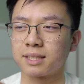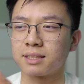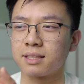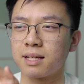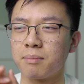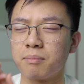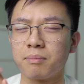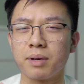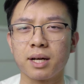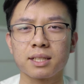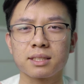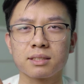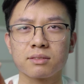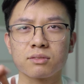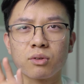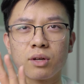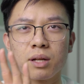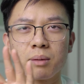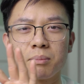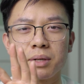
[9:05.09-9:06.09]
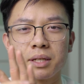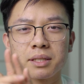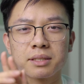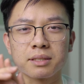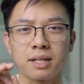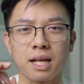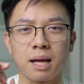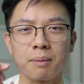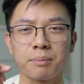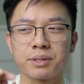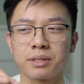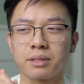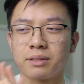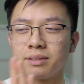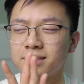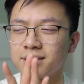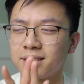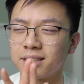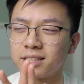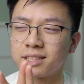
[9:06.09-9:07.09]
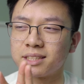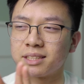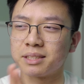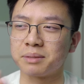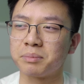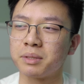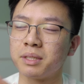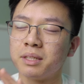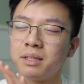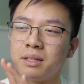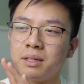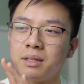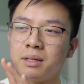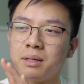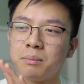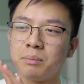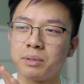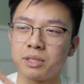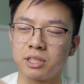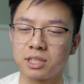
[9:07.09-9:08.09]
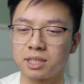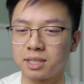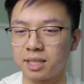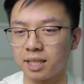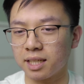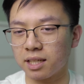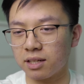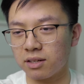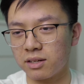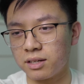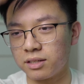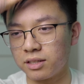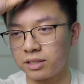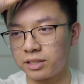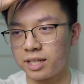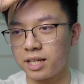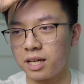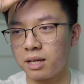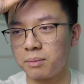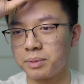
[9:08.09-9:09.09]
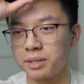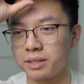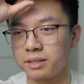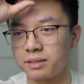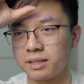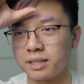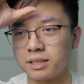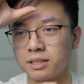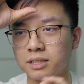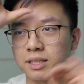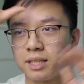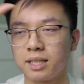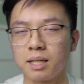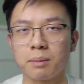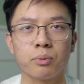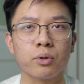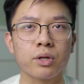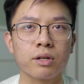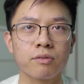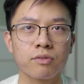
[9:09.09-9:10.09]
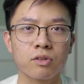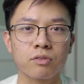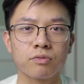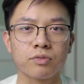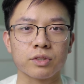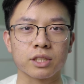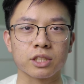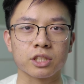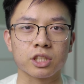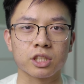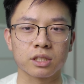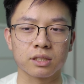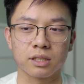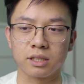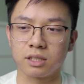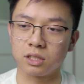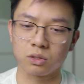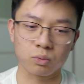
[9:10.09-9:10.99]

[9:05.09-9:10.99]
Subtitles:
10 bucks, 20 bucks on Amazon. It's not cheap. But you just stick it on your helmet and you can get point of view footage. And you